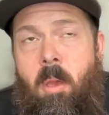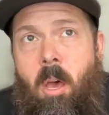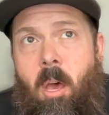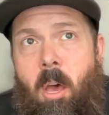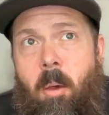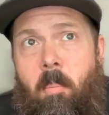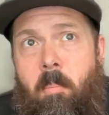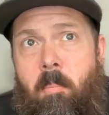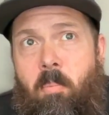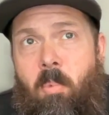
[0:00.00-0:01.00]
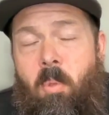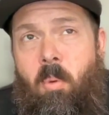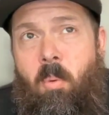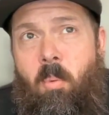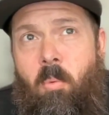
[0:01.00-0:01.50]

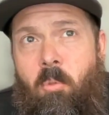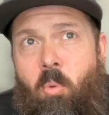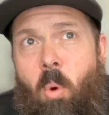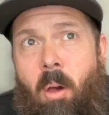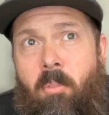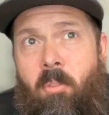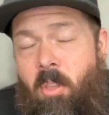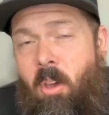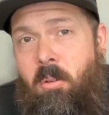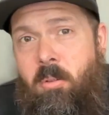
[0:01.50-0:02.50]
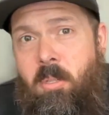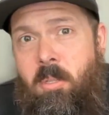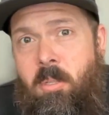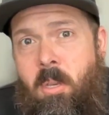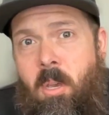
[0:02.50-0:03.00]
12 of those